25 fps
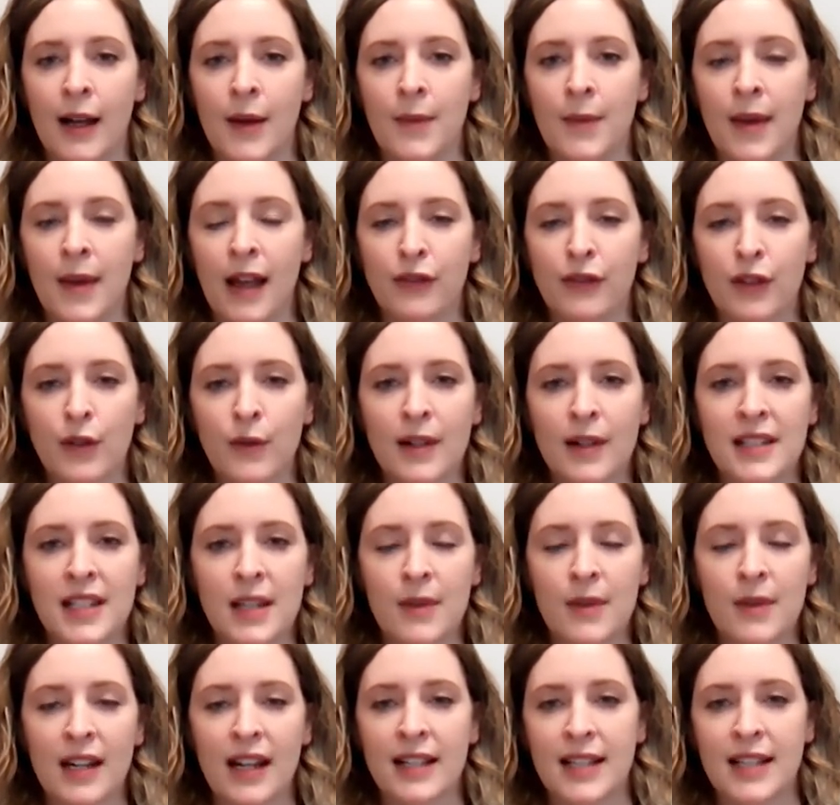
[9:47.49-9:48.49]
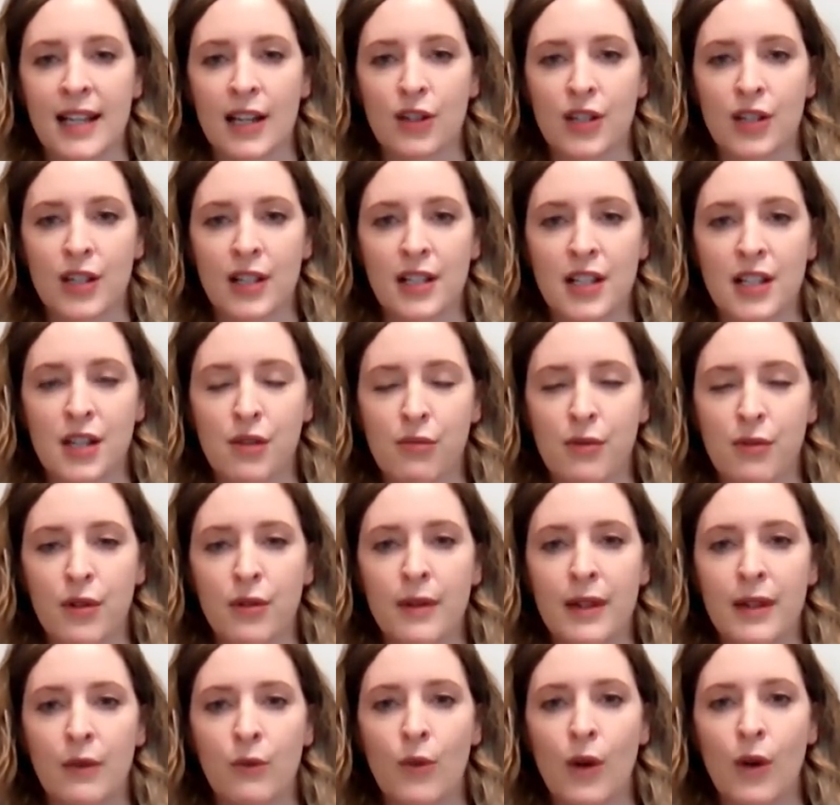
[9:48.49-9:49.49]
everyone's immunizations through
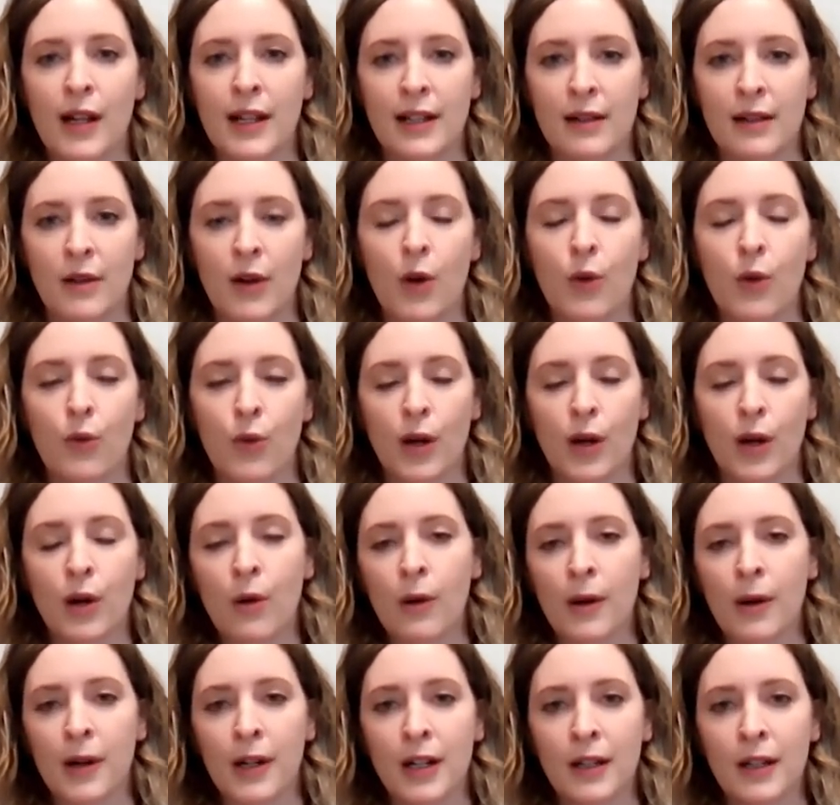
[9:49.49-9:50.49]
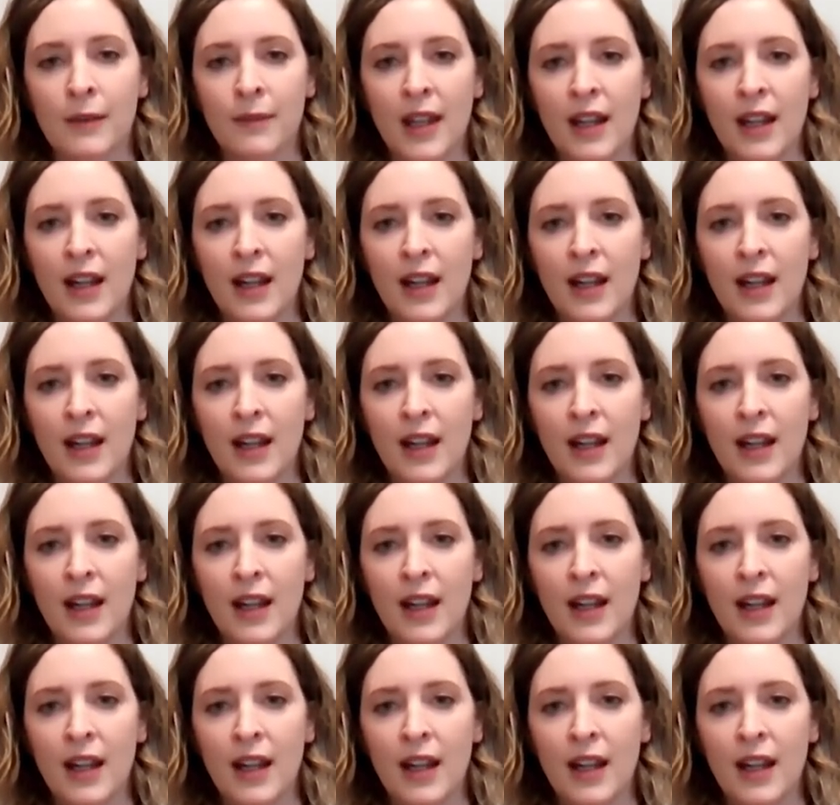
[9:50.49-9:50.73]
in one work order.